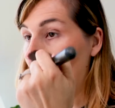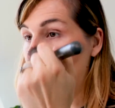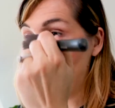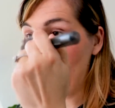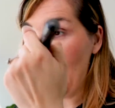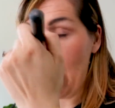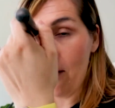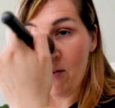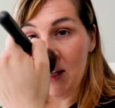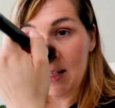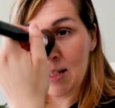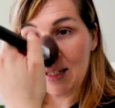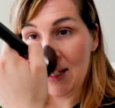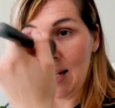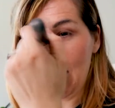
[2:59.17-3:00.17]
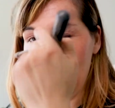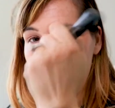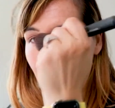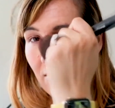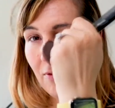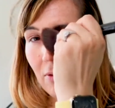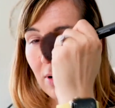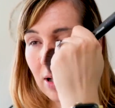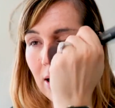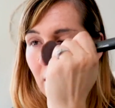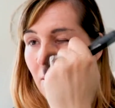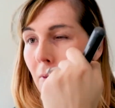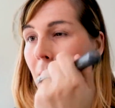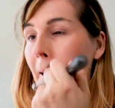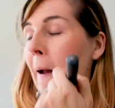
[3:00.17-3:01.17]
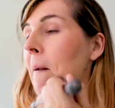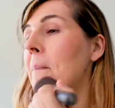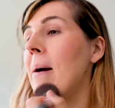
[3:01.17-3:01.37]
If you haven't seen, a little while